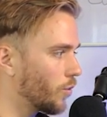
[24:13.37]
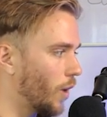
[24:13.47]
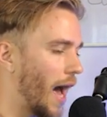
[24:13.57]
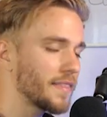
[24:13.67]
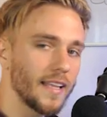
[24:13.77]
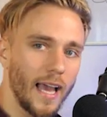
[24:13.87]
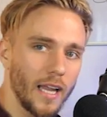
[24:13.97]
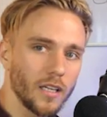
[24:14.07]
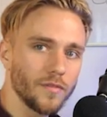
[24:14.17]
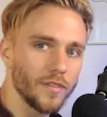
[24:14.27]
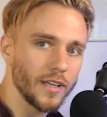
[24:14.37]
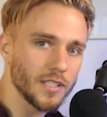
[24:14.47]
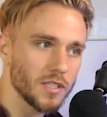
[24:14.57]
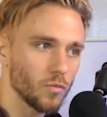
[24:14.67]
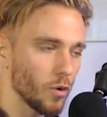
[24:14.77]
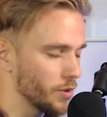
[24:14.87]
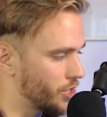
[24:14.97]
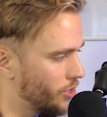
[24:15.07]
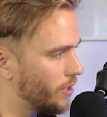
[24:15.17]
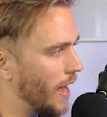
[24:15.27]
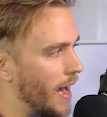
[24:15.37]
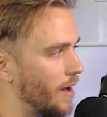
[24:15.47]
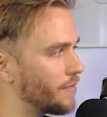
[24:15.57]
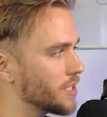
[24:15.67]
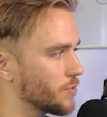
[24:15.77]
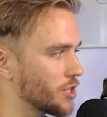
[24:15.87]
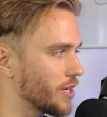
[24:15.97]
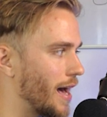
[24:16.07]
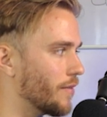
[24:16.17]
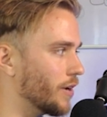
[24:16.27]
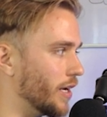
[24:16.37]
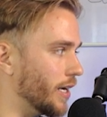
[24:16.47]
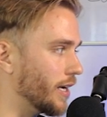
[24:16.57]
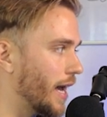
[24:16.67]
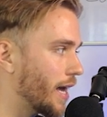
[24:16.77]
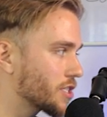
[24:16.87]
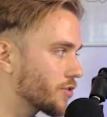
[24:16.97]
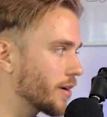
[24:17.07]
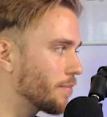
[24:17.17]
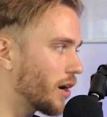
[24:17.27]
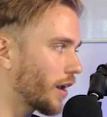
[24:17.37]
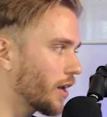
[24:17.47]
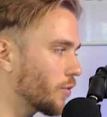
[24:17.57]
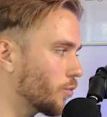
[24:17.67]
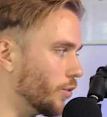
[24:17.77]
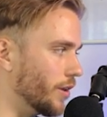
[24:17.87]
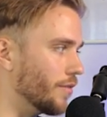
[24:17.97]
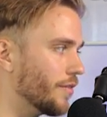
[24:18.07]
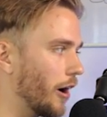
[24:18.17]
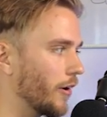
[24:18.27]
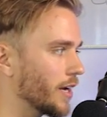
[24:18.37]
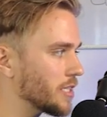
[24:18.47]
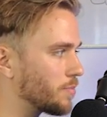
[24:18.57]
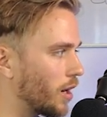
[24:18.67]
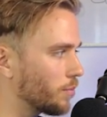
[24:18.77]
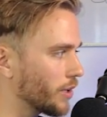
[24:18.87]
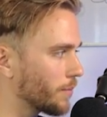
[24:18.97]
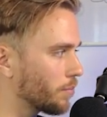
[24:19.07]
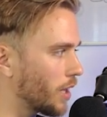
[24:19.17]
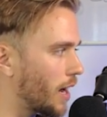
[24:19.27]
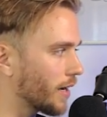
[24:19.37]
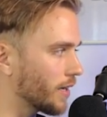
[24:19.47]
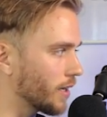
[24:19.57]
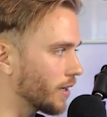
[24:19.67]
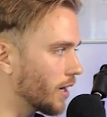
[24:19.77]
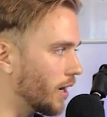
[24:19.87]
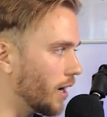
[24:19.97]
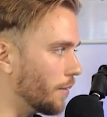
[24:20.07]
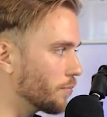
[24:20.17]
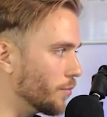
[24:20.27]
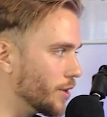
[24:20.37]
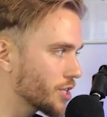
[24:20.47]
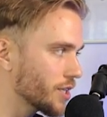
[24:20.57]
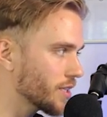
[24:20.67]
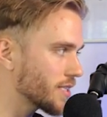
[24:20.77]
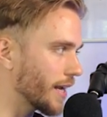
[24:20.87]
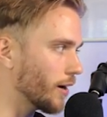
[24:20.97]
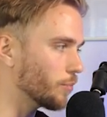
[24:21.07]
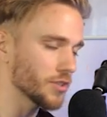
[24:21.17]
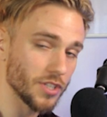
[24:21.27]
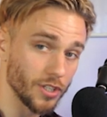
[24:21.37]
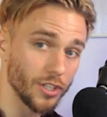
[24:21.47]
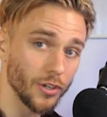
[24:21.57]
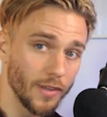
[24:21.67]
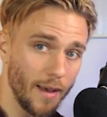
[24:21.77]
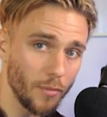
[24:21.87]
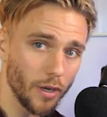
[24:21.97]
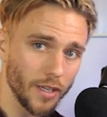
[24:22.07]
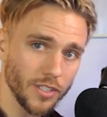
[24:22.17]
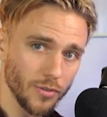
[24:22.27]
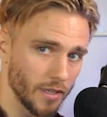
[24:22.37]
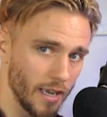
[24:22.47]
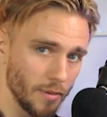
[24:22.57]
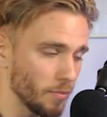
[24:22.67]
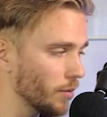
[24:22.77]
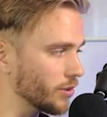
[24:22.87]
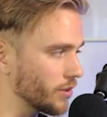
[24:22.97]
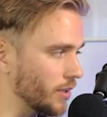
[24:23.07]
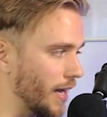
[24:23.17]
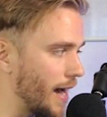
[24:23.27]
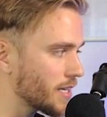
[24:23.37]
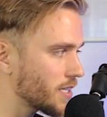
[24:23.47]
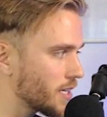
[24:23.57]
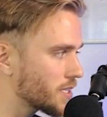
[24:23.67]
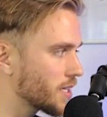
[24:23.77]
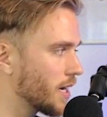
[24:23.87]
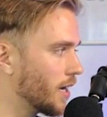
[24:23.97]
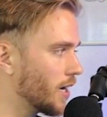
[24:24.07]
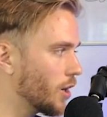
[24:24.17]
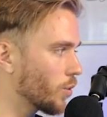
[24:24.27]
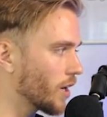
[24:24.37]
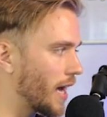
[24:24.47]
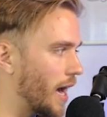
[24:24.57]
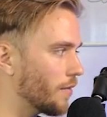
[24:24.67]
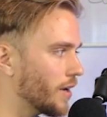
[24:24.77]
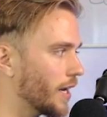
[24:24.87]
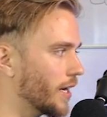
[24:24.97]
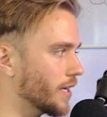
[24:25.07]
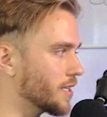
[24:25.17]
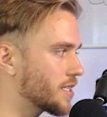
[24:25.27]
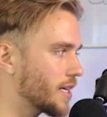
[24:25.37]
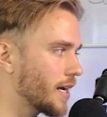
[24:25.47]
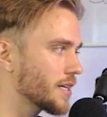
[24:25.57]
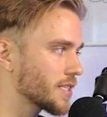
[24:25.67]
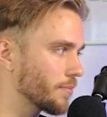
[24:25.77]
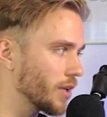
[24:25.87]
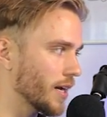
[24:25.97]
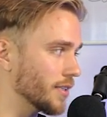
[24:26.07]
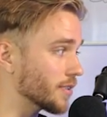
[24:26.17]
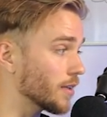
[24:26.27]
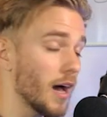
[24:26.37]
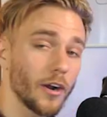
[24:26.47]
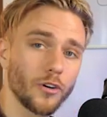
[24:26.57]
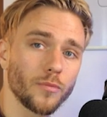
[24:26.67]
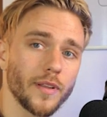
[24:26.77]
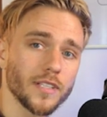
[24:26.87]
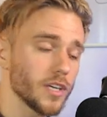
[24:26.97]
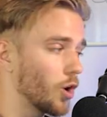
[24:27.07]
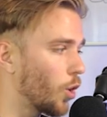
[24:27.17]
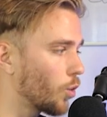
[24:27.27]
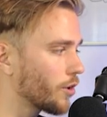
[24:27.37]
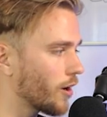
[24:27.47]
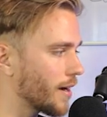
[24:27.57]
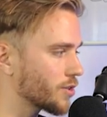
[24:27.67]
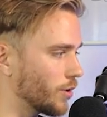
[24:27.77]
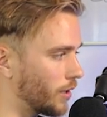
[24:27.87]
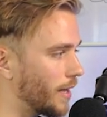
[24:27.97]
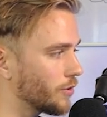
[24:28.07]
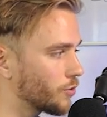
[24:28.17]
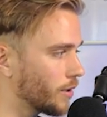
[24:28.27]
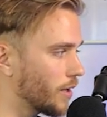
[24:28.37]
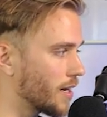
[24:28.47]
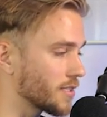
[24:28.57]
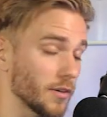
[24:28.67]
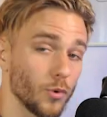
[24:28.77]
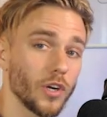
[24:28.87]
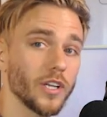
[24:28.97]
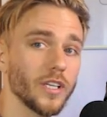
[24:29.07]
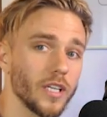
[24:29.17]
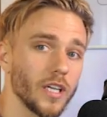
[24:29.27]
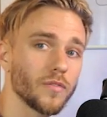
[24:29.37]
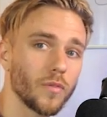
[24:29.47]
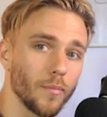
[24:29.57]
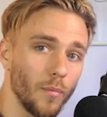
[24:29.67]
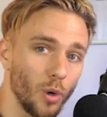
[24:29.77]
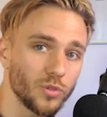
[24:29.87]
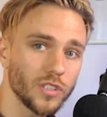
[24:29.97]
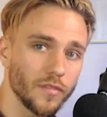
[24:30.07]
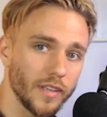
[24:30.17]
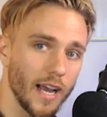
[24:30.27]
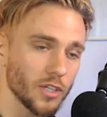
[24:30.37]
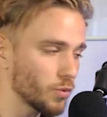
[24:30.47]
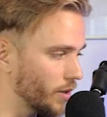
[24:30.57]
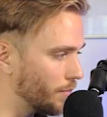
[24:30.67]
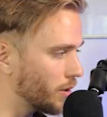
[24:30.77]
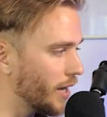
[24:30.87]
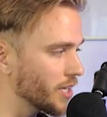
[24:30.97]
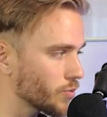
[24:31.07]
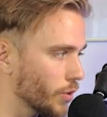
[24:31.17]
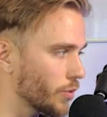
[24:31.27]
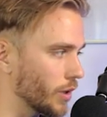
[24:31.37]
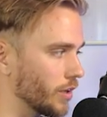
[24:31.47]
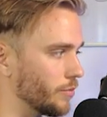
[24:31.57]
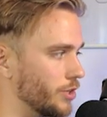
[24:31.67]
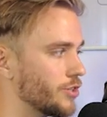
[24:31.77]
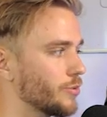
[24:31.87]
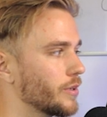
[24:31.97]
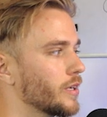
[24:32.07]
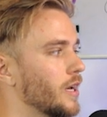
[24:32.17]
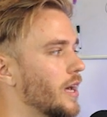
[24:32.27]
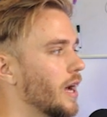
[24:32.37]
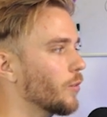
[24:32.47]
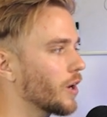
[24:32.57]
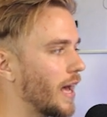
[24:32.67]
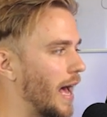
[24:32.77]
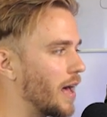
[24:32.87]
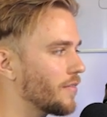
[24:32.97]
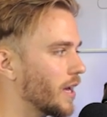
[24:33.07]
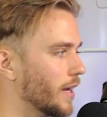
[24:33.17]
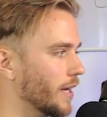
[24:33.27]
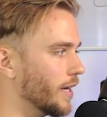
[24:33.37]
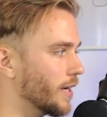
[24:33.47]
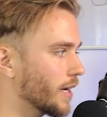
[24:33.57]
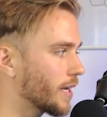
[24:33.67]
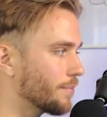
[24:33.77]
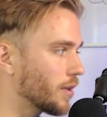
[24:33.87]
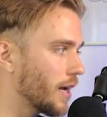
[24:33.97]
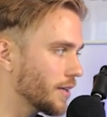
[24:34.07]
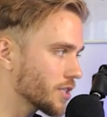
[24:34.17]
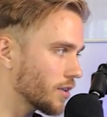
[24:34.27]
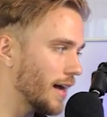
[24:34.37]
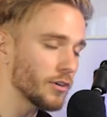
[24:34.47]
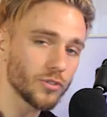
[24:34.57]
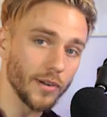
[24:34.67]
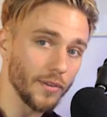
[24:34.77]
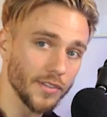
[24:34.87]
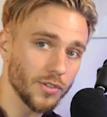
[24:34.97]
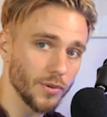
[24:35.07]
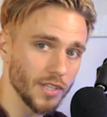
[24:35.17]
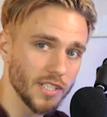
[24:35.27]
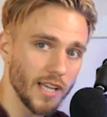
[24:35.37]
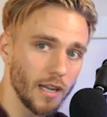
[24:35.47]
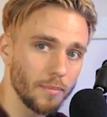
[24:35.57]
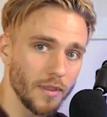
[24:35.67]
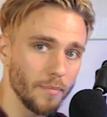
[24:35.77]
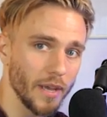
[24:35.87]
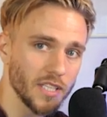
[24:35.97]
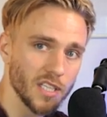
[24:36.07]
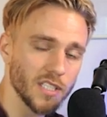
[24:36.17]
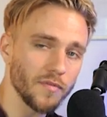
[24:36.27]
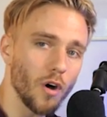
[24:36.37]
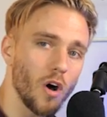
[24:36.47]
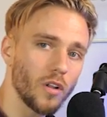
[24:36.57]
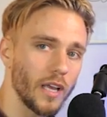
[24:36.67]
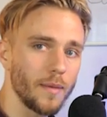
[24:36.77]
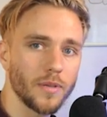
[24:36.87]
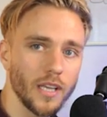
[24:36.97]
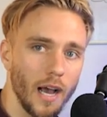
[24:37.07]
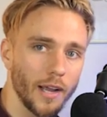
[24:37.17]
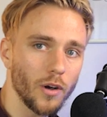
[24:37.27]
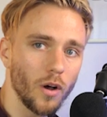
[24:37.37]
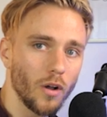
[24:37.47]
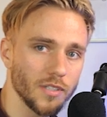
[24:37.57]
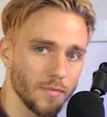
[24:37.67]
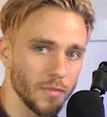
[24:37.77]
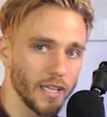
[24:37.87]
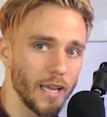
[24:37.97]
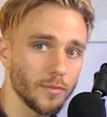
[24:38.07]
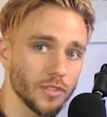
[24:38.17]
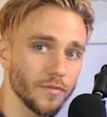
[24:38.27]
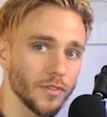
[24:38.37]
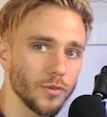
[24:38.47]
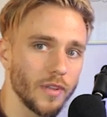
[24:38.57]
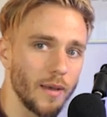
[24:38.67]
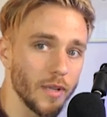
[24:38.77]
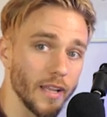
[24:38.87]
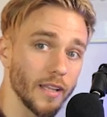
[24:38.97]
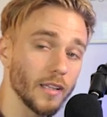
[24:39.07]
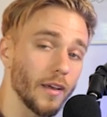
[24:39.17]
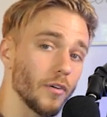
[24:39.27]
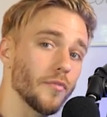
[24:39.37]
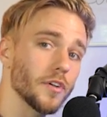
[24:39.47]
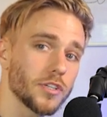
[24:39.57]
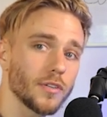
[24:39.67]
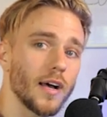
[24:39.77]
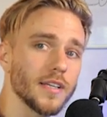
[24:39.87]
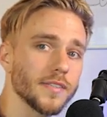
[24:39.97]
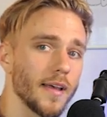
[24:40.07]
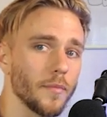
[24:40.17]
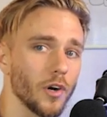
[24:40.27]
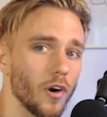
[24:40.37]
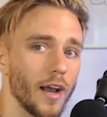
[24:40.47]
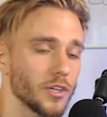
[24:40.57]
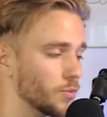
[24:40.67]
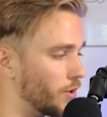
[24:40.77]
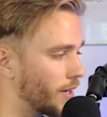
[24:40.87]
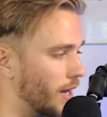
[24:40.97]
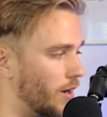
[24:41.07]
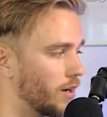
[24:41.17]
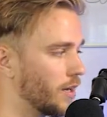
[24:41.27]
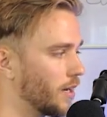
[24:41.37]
at the end of this, what we should have is we should have a S3 bucket with various public blocking permissions that help us secure that bucket so it can't be publicly accessed. We're going to have a CIS compliance log group that's going to hold our actual CloudTrail logs that we're going to need for most of the actual compliance work we're going to be doing. And we're going to have a compliance CloudTrail that's going to set up the basis of all API calls and being able to view them and then later visualize them in our actual account.